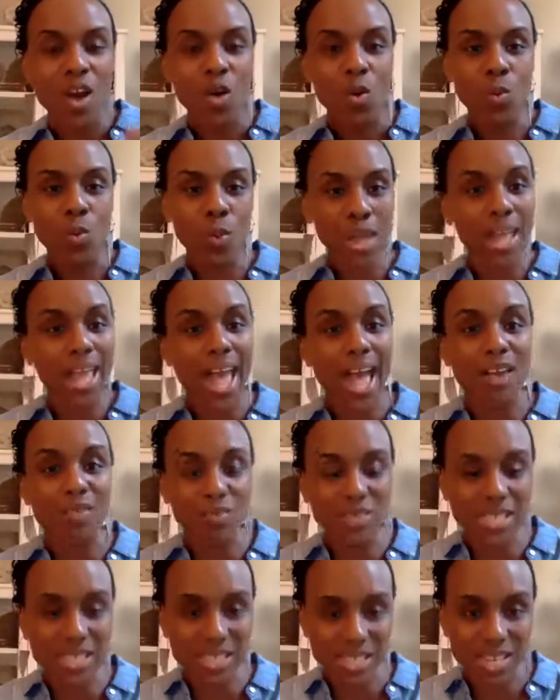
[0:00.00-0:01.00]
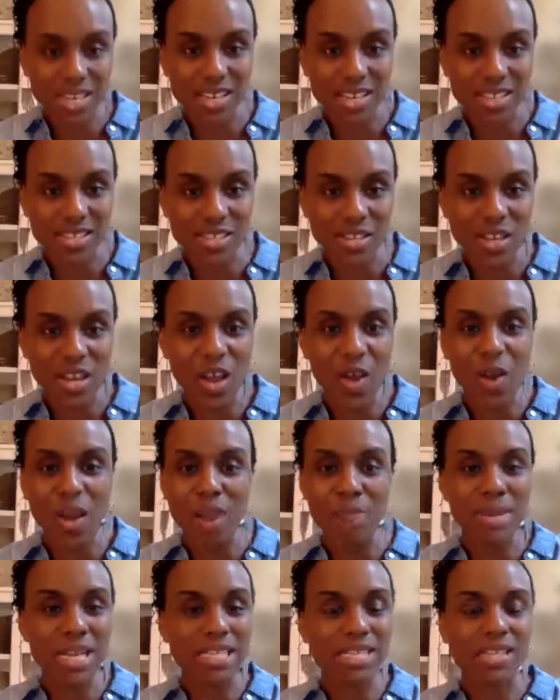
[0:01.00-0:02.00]
we got receipts, and
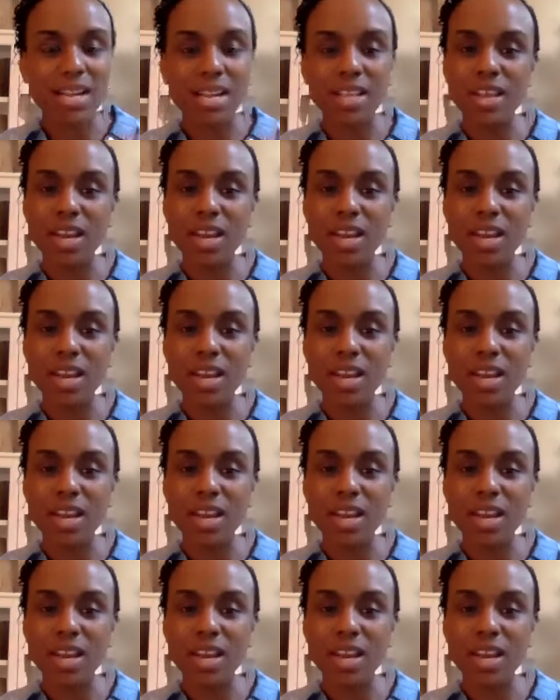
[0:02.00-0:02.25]
I'm not saying